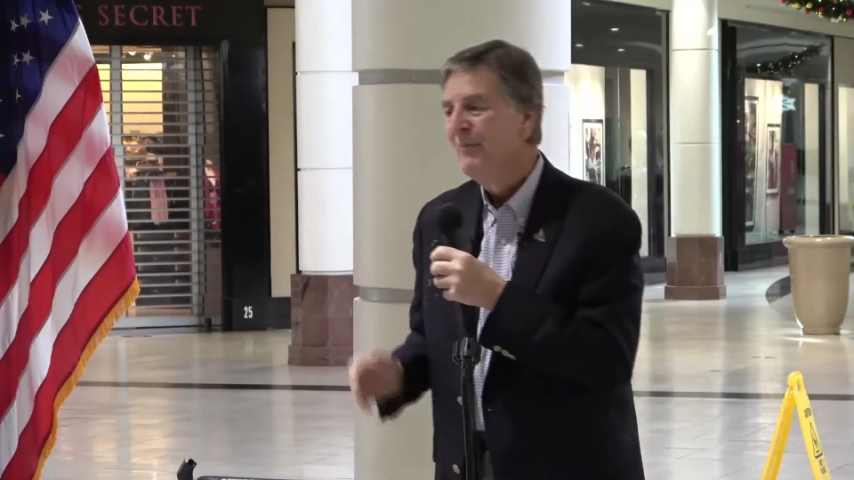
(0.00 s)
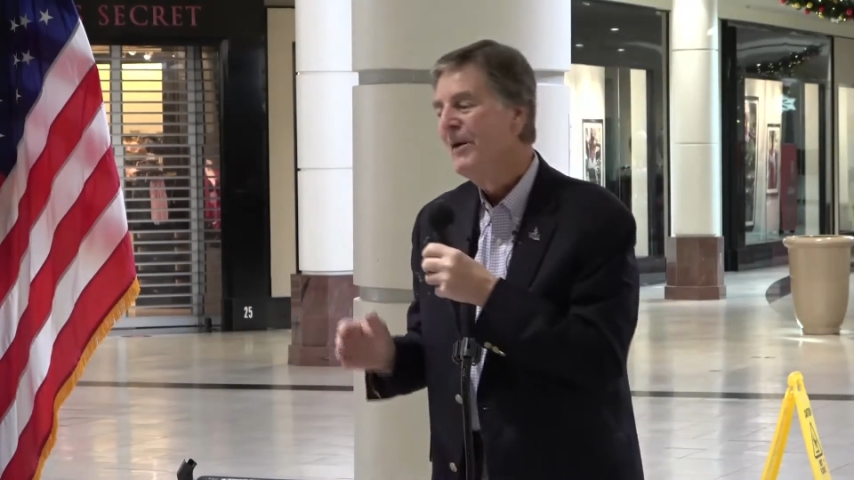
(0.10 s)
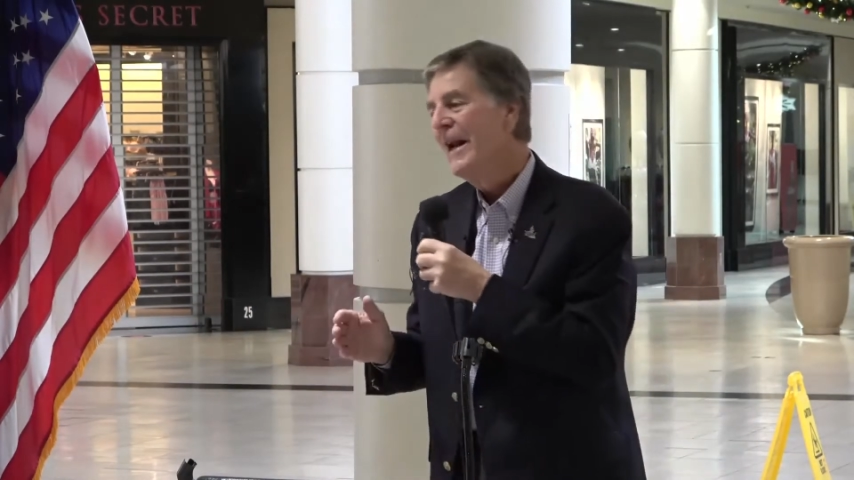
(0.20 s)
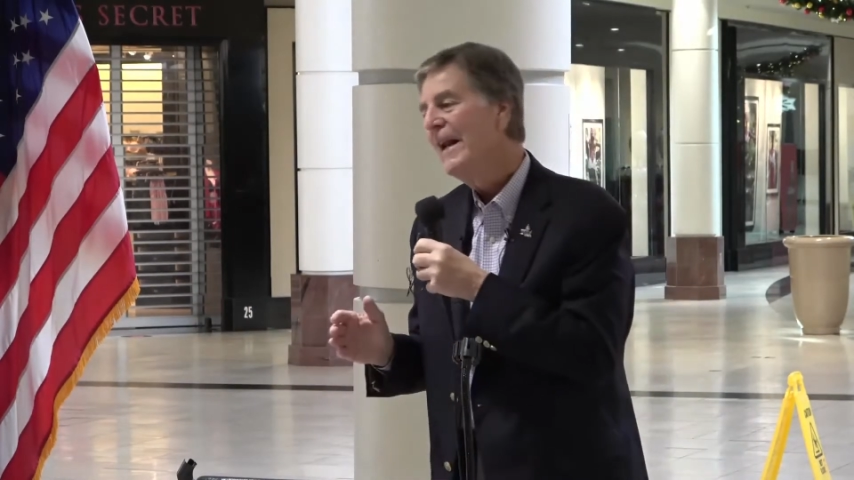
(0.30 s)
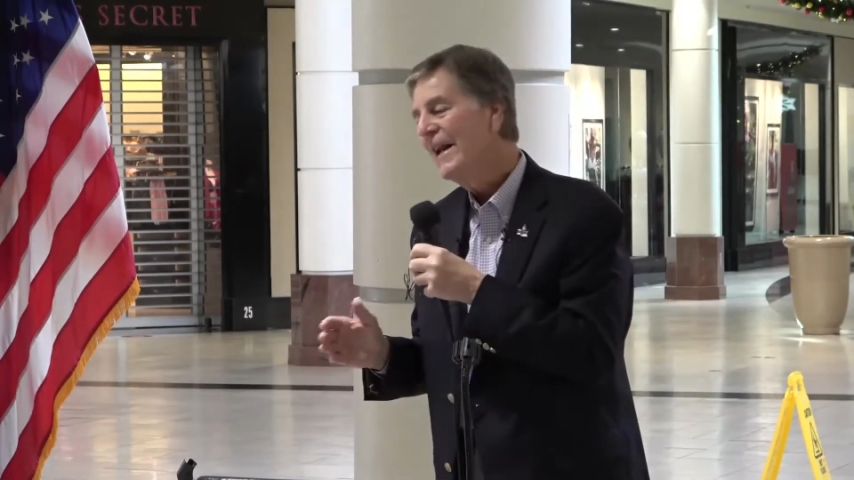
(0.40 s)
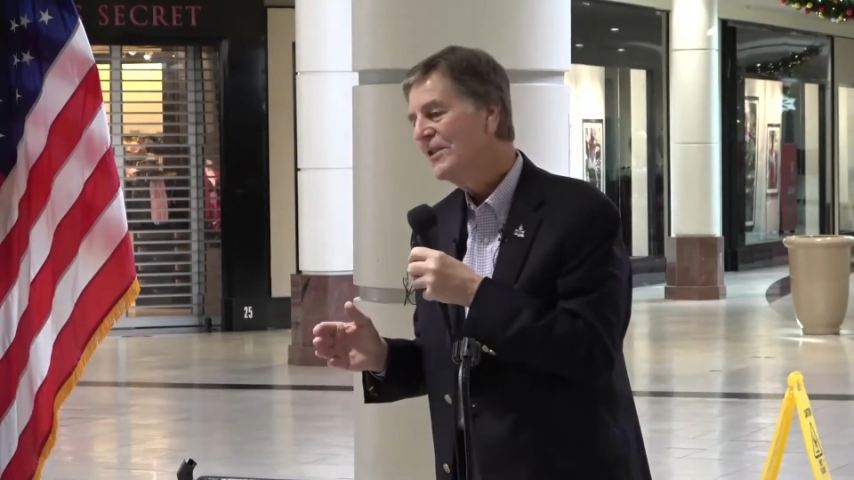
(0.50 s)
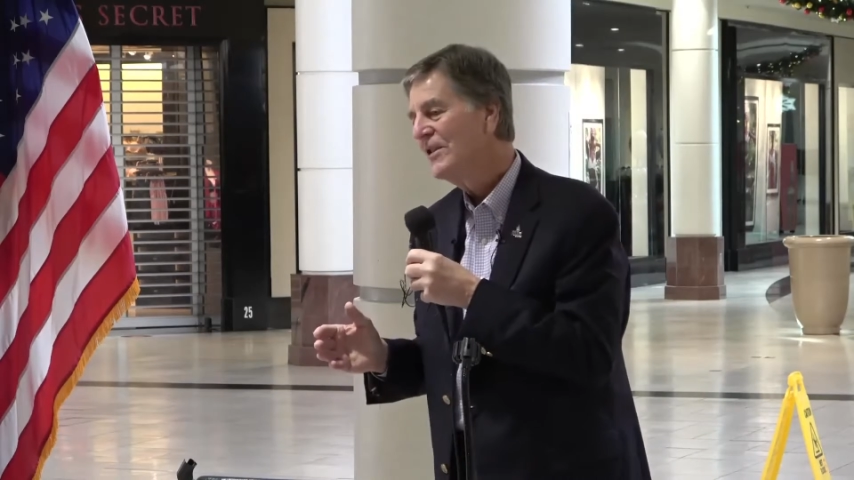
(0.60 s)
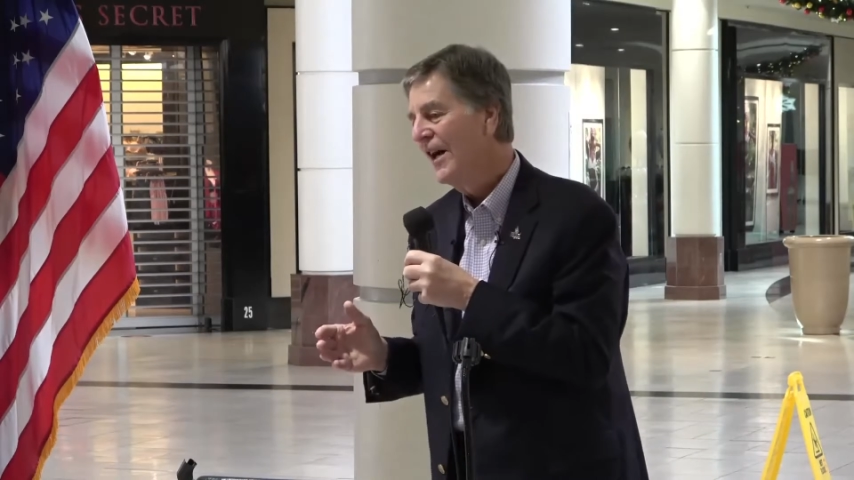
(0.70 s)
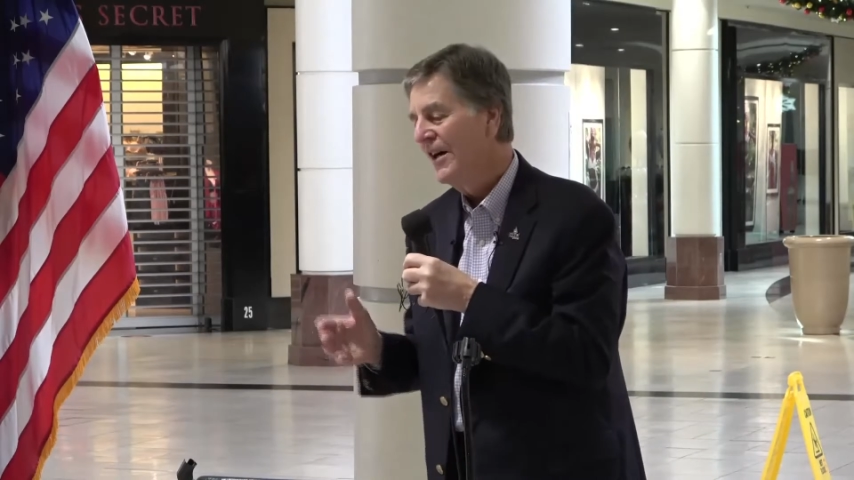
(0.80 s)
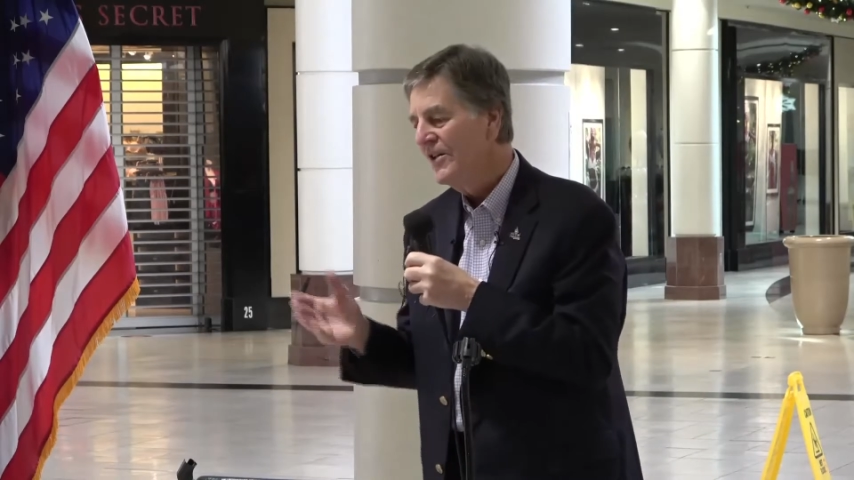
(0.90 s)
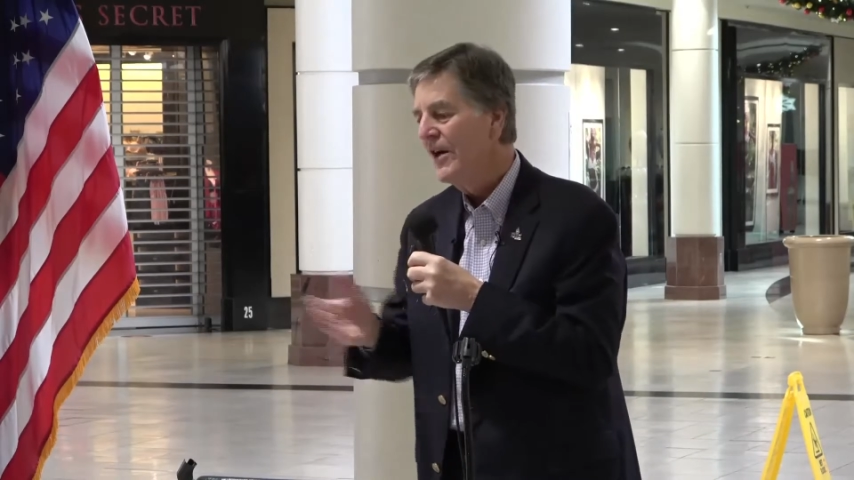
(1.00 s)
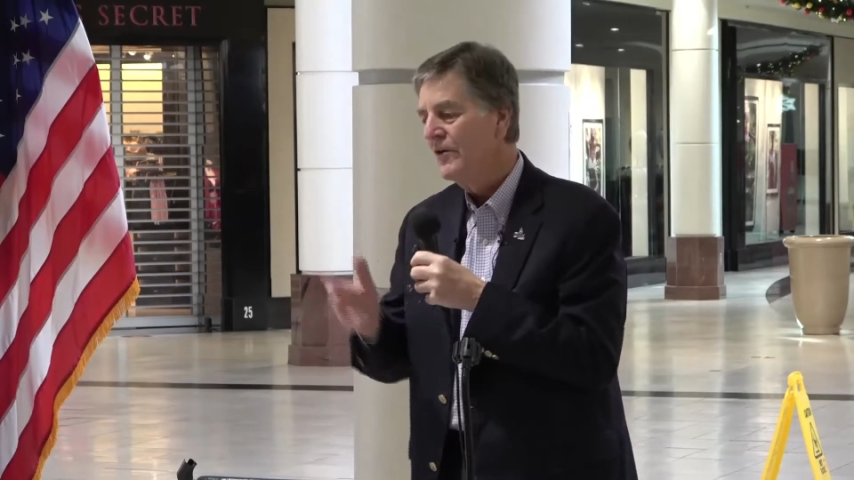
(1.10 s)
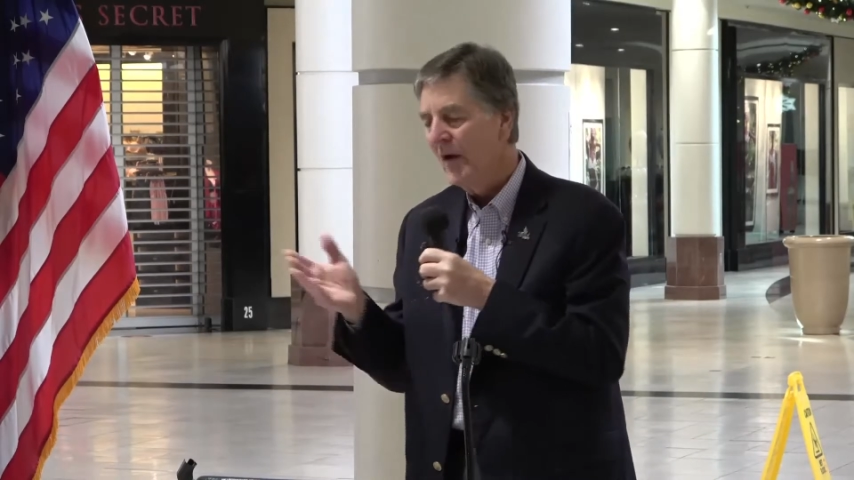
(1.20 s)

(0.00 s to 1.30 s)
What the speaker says: But it is, you know,